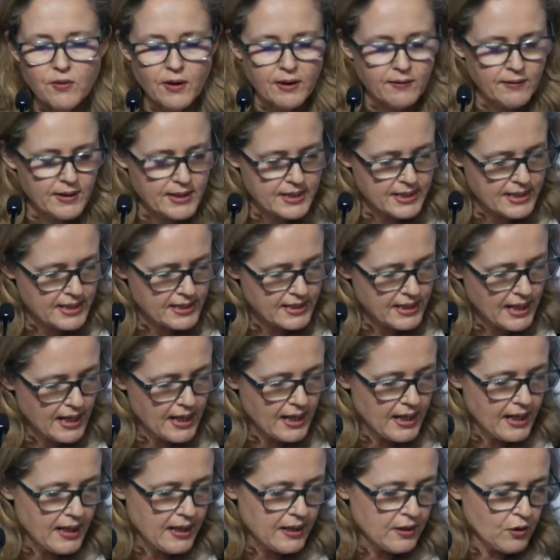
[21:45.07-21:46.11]
And this is
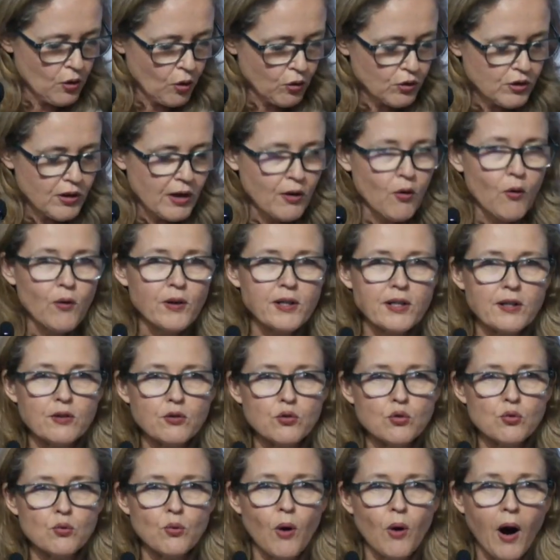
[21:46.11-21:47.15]
not according
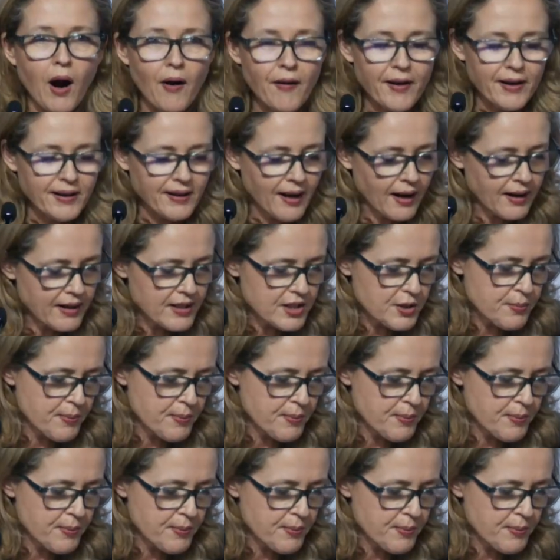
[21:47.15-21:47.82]
to our analysis,